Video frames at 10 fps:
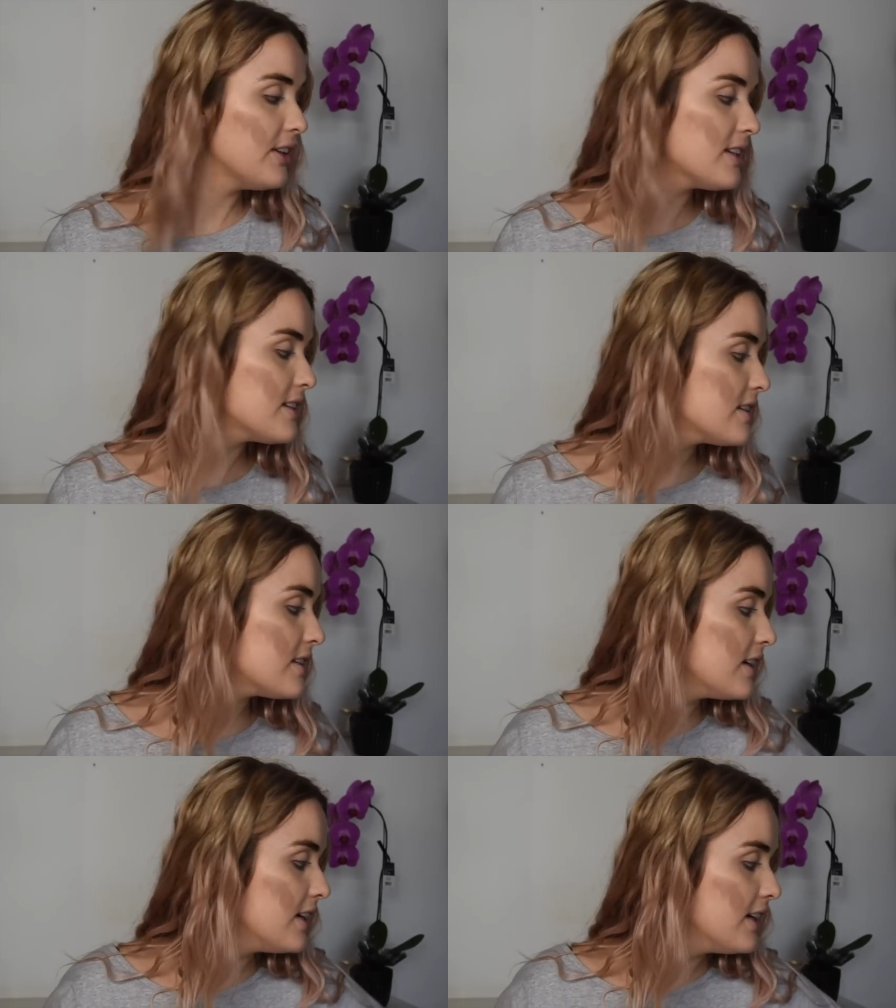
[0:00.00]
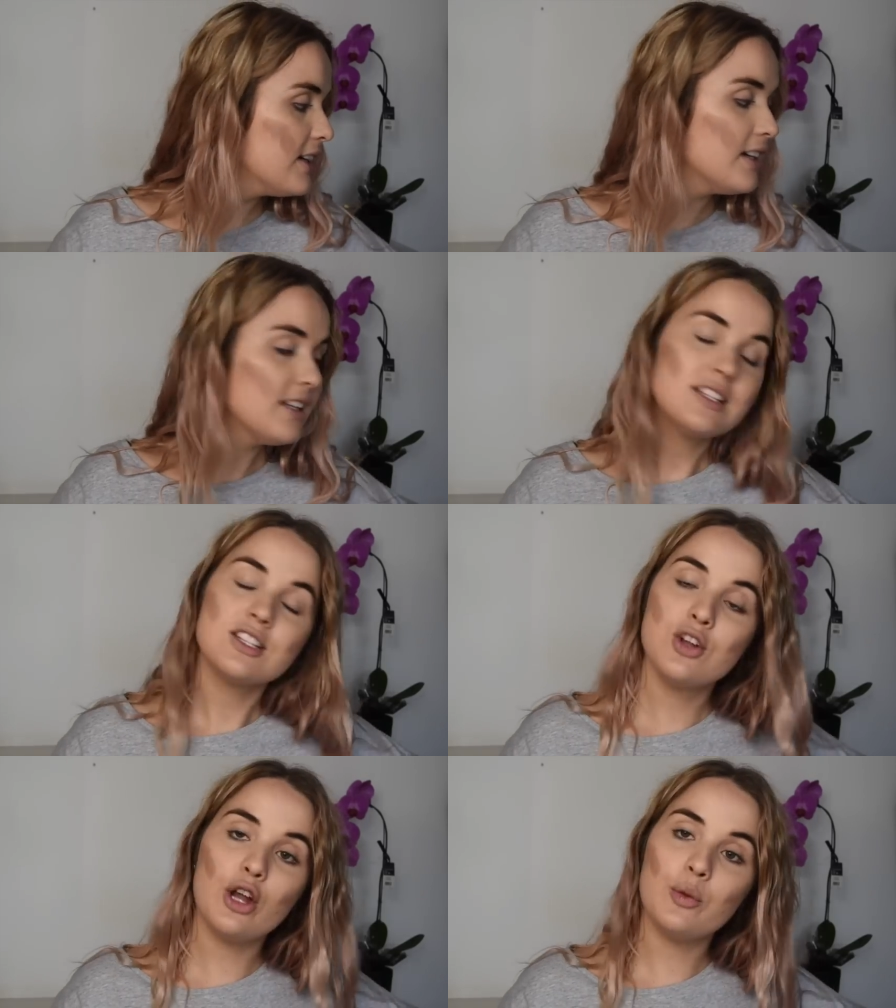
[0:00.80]
this. It's
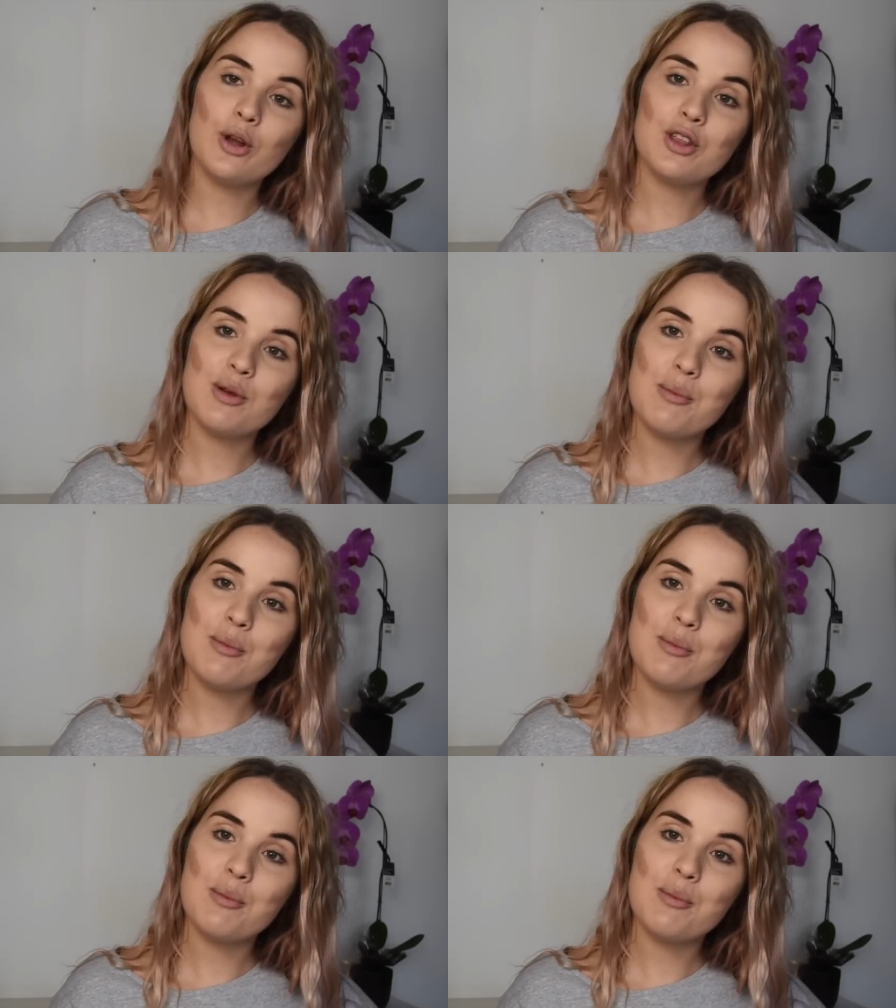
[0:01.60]
not worth my